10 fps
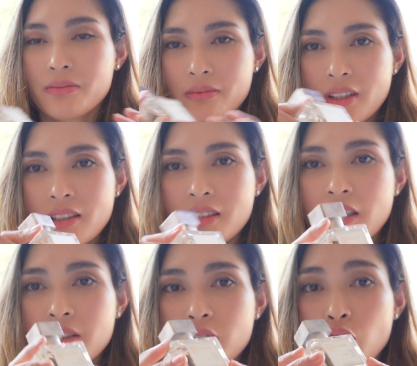this
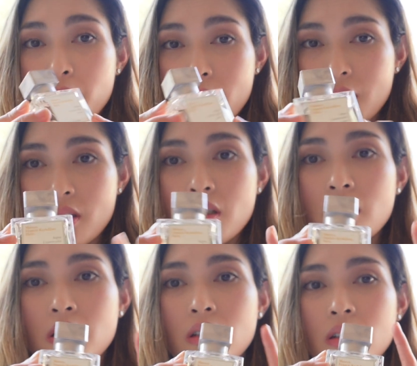is to
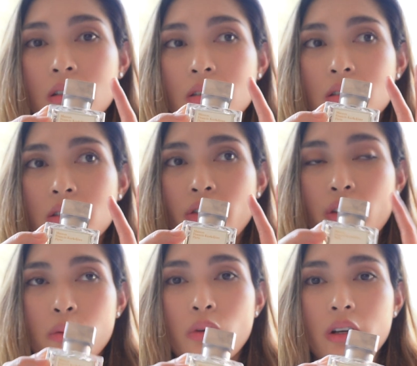me
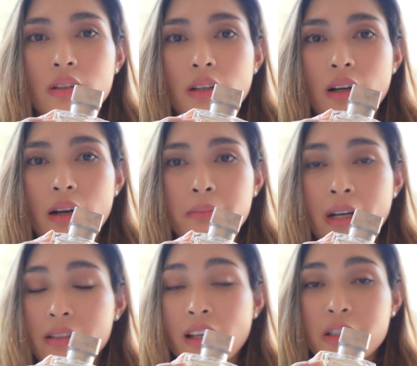the one
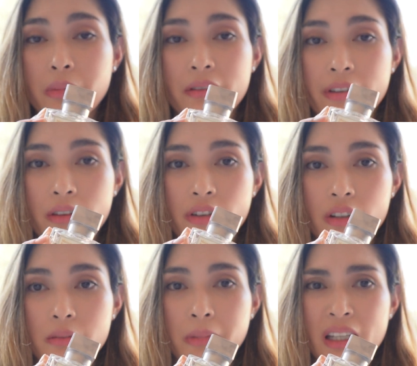that's my
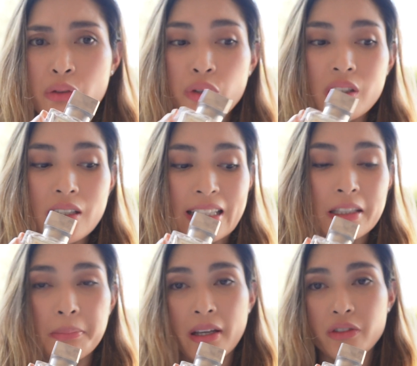favorite, but really it
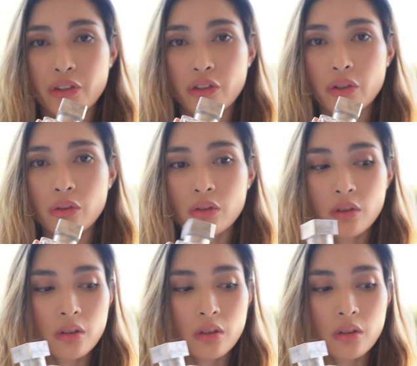depends on you.